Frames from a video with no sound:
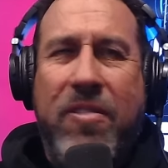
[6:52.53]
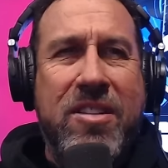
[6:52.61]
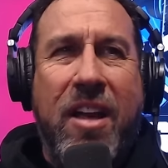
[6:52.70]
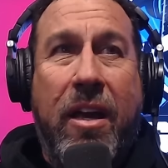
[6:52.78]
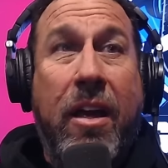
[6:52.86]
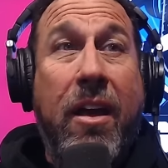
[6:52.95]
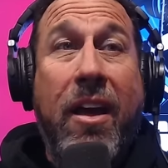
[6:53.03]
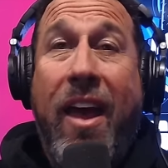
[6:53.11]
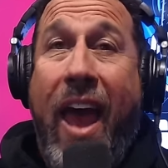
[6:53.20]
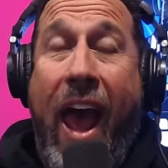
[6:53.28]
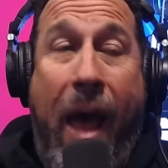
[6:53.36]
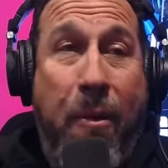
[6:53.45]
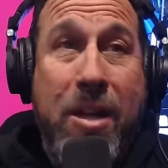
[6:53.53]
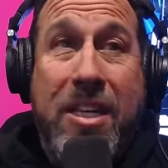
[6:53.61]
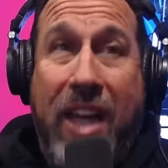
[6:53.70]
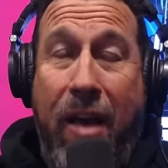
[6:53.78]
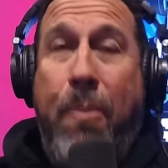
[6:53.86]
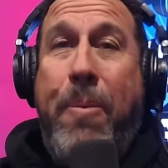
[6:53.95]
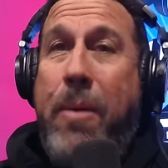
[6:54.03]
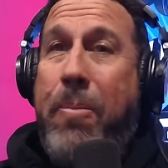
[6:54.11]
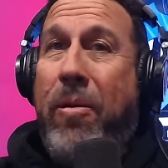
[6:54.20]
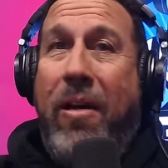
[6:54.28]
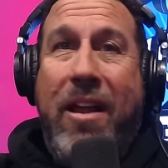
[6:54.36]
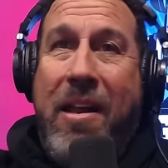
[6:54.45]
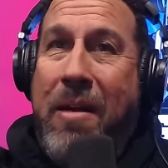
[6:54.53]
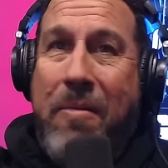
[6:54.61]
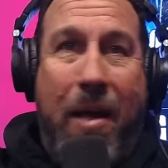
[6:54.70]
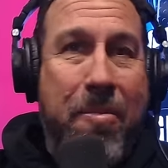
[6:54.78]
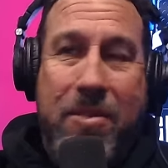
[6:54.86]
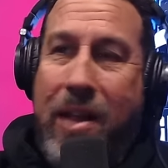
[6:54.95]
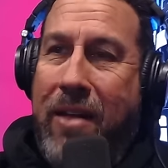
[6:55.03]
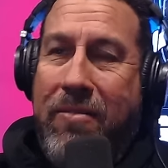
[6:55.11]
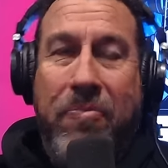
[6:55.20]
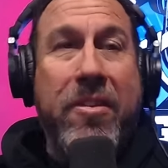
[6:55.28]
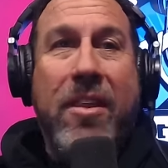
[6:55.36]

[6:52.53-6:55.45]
And it's like, I would tell people, and I, I'm not,